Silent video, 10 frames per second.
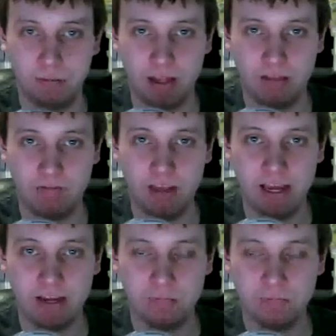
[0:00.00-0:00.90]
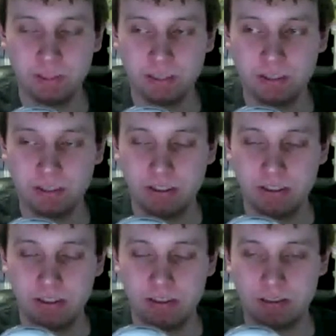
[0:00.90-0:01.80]
by the fan.
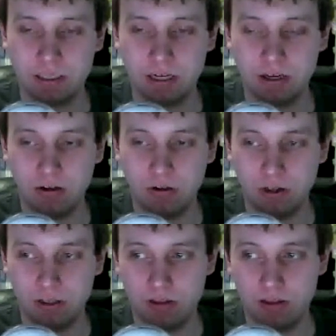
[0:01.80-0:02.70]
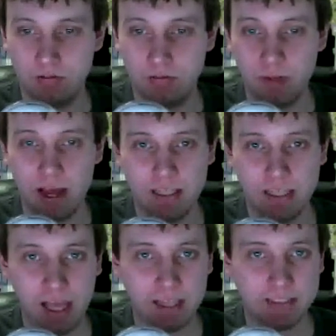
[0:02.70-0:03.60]
So my
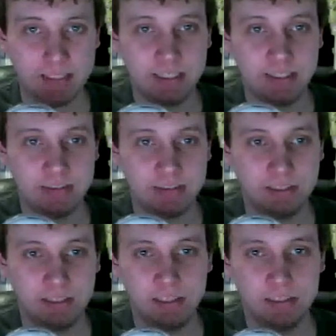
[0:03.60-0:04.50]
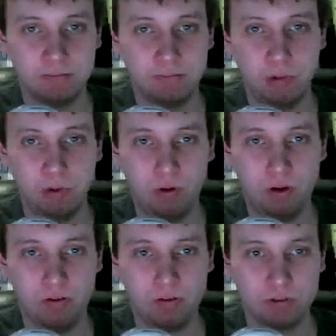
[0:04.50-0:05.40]
guess is this
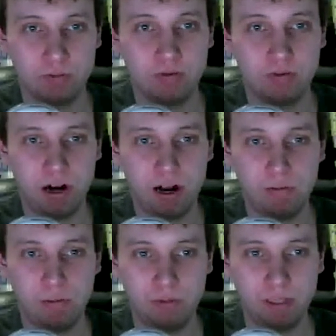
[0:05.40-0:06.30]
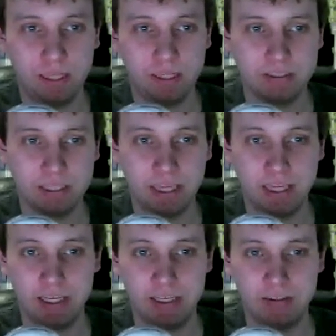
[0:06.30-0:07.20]
board was probably
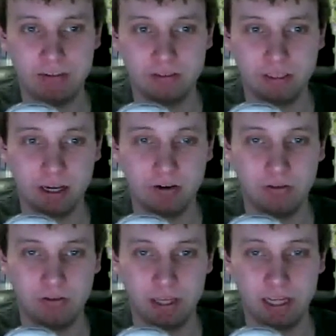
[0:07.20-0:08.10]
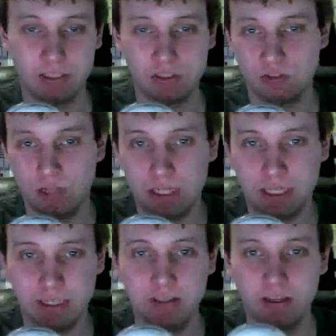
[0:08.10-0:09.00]
saying, you know, like on screen,